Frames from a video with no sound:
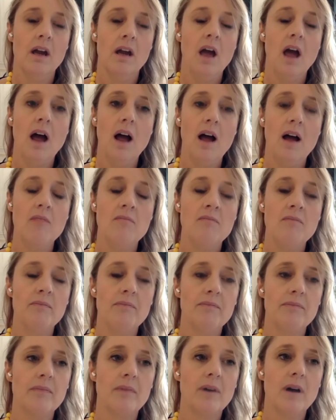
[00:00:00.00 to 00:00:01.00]
a
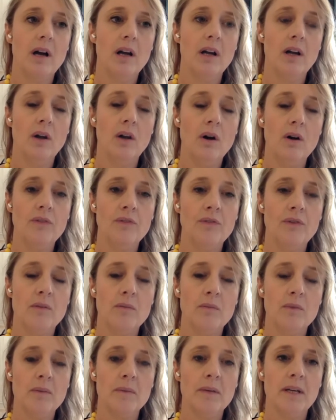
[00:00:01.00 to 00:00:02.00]
lot from
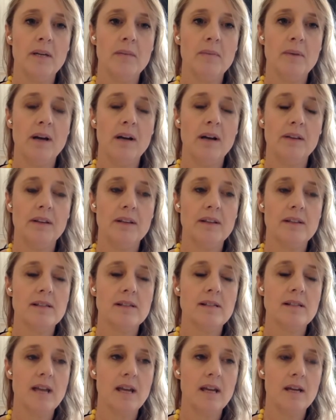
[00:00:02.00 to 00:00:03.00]
women about the
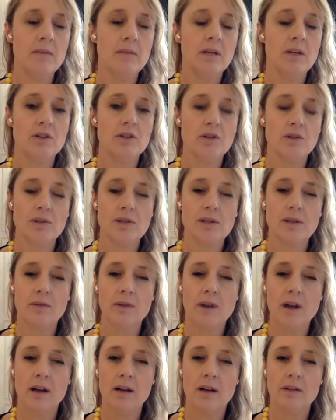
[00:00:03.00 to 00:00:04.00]
same issues
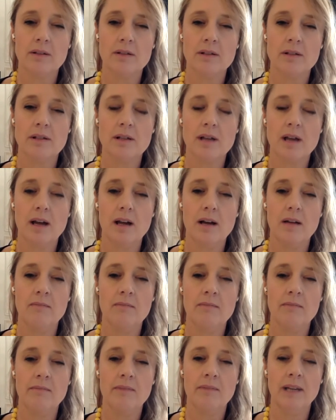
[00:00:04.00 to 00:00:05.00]
around
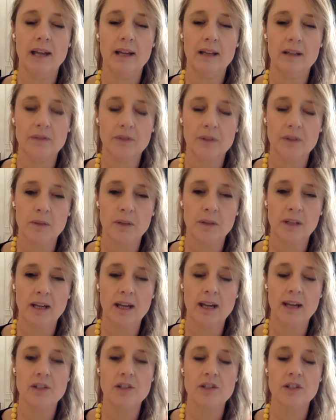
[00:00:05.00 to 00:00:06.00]
lack of
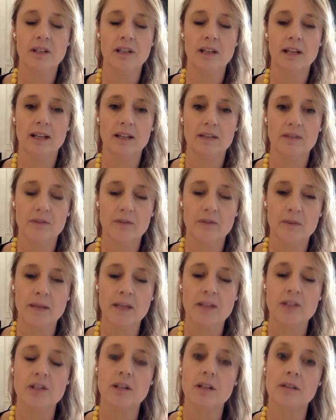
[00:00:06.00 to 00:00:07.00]
communication, lack of
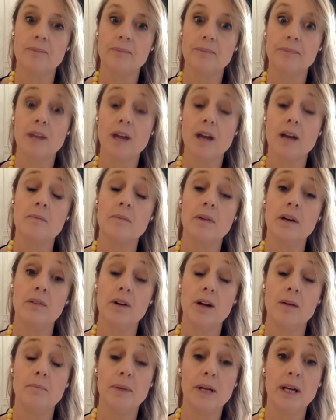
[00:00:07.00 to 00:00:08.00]
information
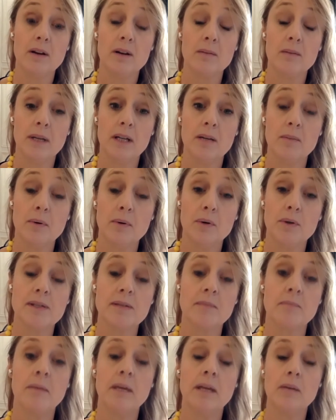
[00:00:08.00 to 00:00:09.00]
around perimenopause
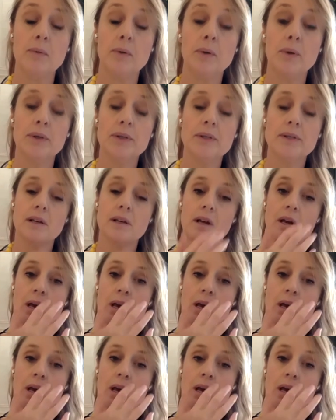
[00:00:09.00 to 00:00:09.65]
and menopause.